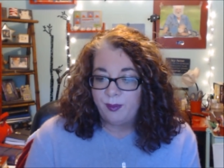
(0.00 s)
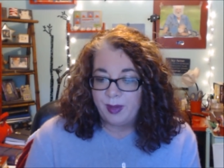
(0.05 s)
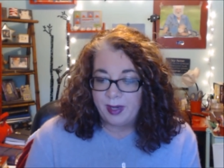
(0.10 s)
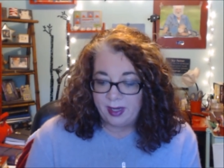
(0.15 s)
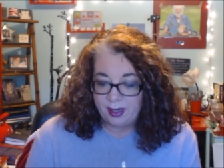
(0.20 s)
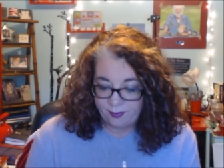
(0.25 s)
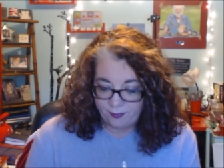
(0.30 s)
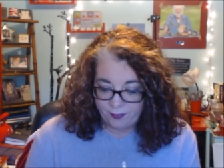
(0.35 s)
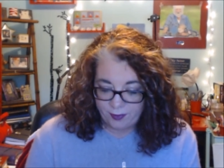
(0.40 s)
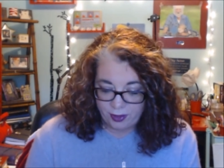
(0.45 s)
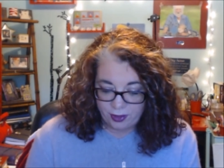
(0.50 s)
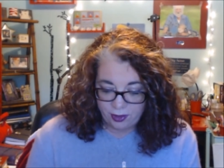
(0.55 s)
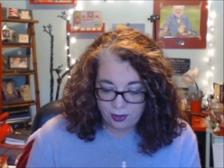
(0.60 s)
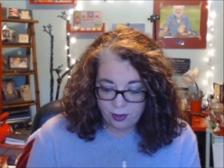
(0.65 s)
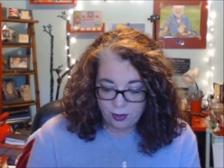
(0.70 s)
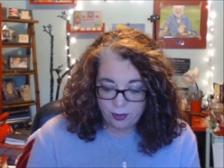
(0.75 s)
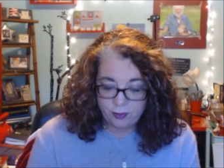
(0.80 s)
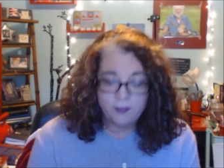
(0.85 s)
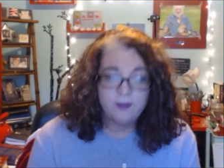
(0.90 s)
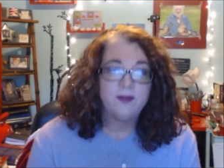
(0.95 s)
but if
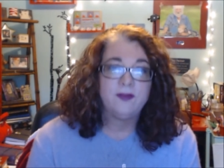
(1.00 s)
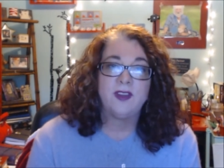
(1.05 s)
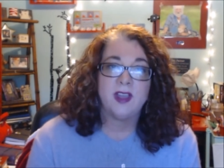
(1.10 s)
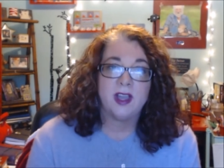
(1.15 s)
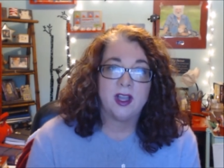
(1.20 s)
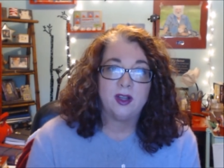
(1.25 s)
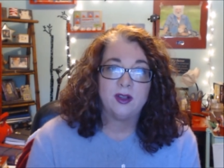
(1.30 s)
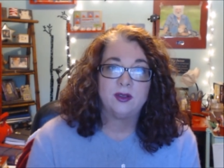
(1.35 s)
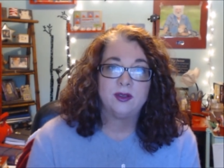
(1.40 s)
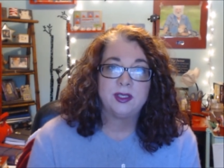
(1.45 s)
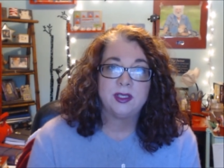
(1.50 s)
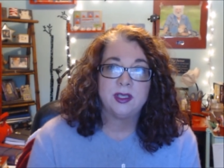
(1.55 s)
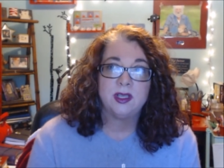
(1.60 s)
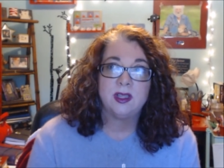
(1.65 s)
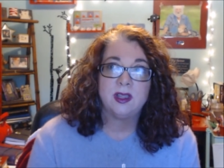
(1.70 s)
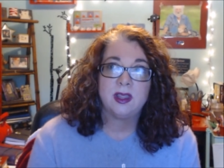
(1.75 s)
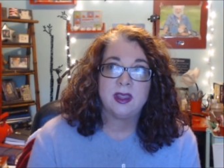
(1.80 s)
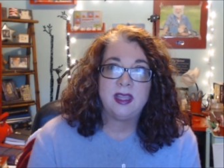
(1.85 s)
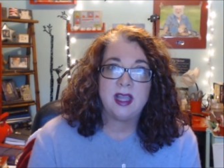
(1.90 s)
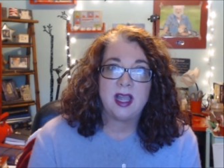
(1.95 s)
you felt
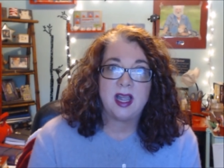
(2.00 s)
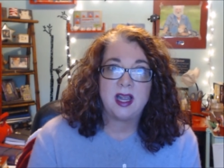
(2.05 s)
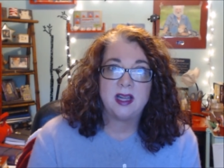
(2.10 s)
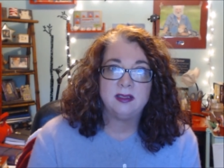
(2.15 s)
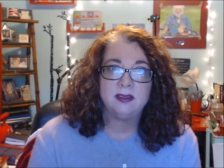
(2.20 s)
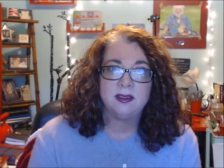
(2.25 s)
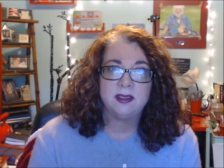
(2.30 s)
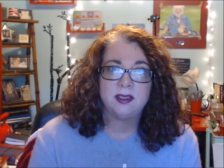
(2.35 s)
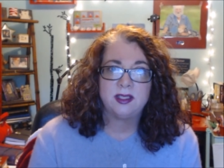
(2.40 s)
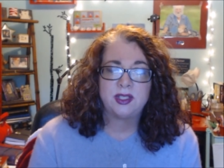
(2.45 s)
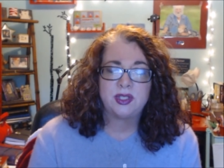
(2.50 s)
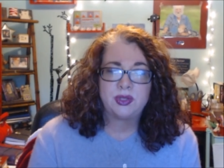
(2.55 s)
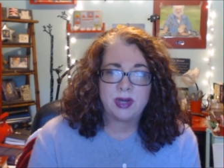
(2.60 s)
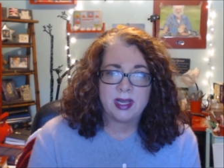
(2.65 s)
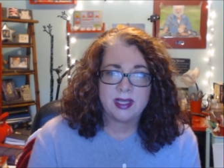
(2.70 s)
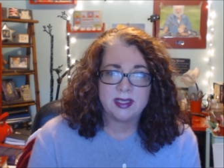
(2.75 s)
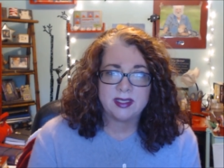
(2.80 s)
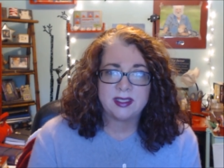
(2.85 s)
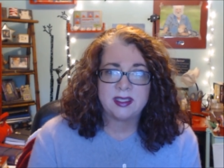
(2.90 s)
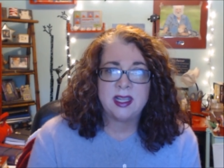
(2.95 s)
that
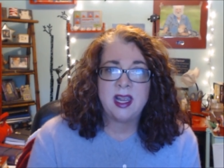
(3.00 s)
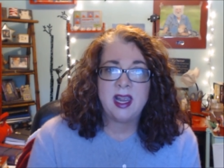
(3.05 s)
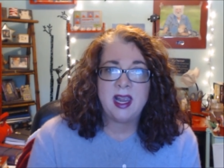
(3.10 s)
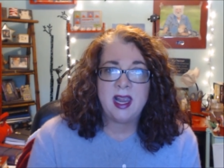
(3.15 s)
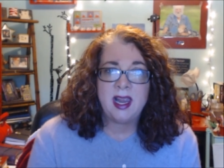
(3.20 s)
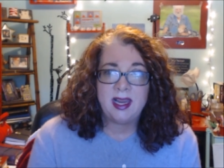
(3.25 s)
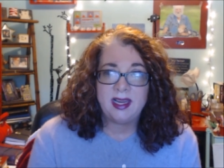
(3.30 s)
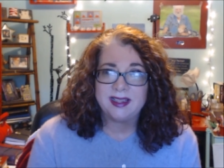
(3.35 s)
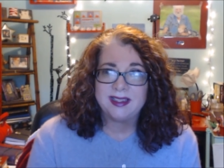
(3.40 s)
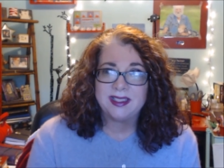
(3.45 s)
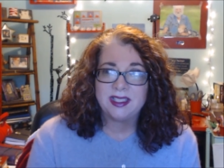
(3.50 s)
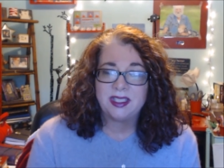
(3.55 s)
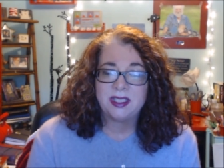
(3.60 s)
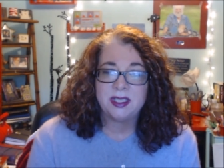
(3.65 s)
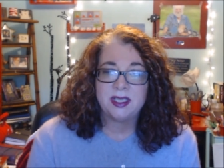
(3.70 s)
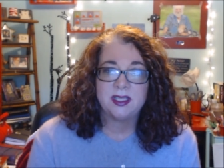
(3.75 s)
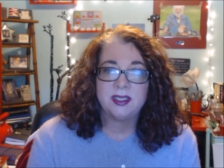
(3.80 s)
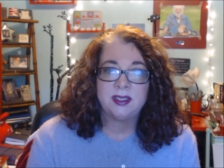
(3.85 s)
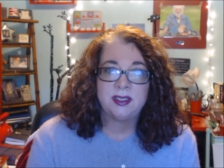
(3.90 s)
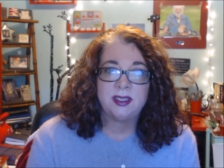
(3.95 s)
stress, the angst,
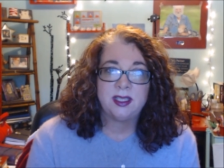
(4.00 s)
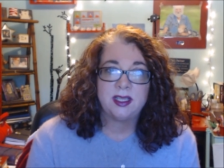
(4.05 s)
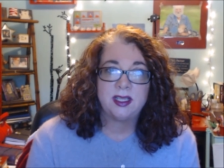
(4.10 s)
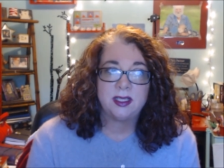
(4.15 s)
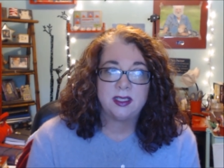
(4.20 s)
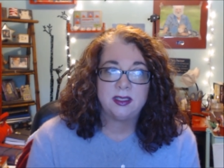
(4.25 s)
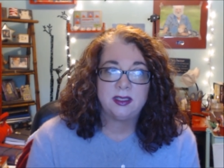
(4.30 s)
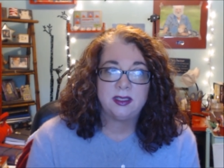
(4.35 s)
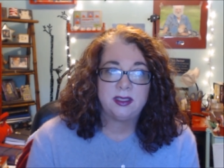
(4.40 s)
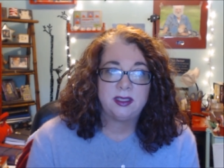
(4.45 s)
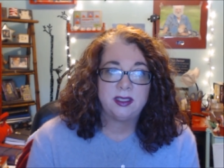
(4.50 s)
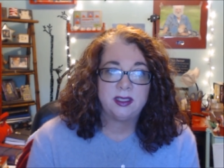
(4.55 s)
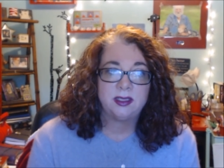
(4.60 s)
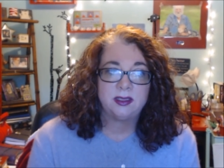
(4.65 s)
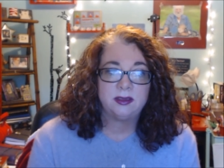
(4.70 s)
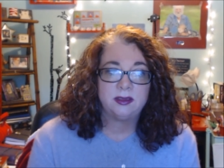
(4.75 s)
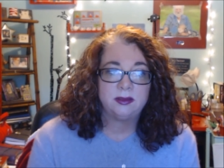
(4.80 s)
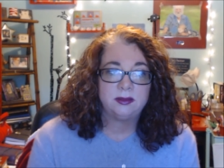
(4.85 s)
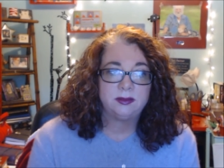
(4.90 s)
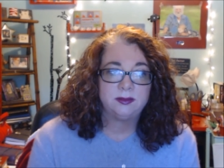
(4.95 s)
the the
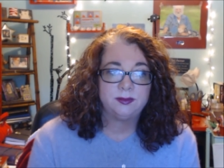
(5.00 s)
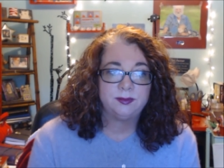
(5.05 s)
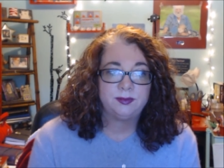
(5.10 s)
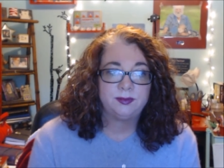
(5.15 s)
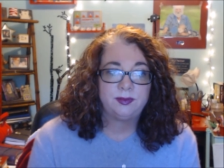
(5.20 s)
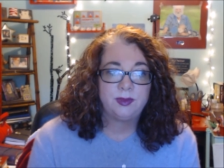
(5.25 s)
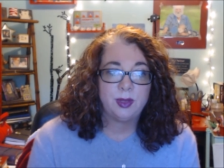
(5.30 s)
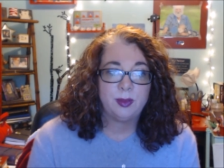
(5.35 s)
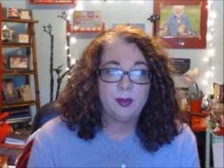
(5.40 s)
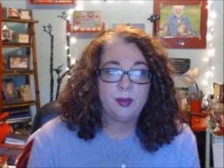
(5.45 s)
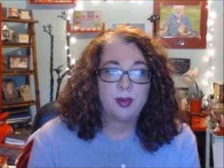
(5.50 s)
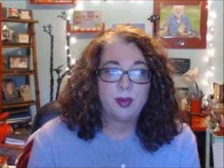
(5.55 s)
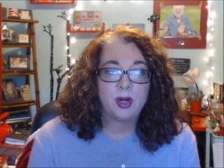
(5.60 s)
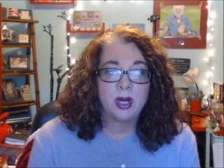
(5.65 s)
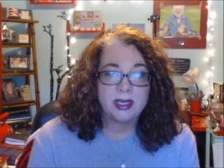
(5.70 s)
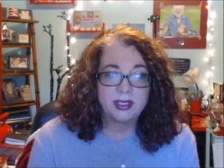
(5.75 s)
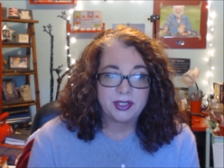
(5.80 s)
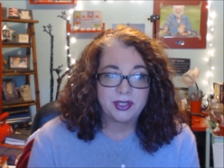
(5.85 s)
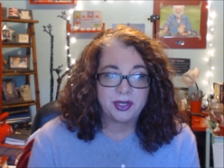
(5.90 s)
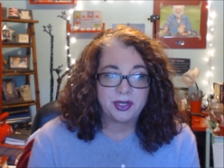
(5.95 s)
the the
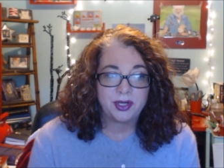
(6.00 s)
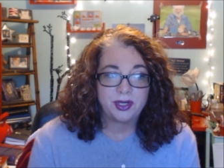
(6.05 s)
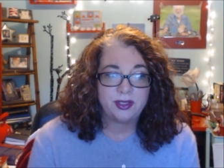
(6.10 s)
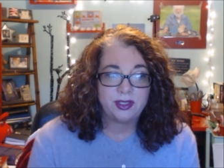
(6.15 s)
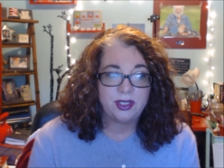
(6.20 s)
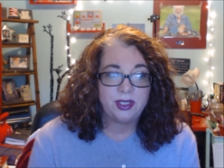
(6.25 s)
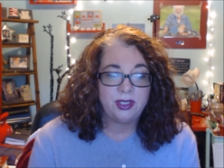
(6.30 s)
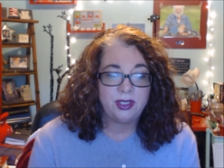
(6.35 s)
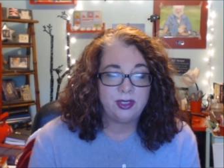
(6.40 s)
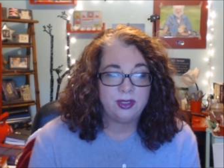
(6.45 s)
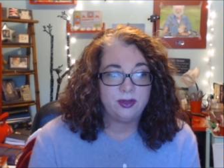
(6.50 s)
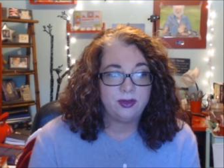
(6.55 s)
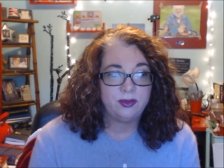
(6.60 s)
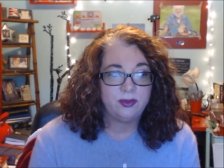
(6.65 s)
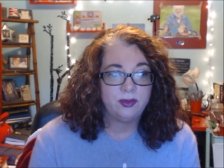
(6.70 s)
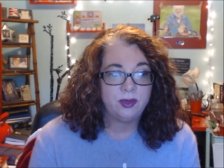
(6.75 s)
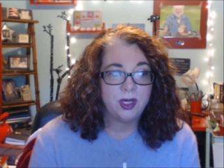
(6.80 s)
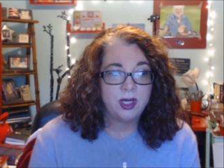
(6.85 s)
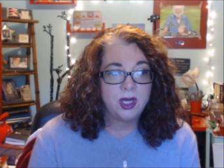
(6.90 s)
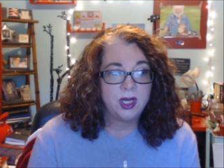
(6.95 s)
pressure
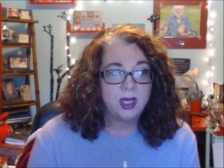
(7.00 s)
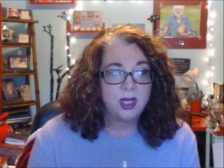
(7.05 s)
to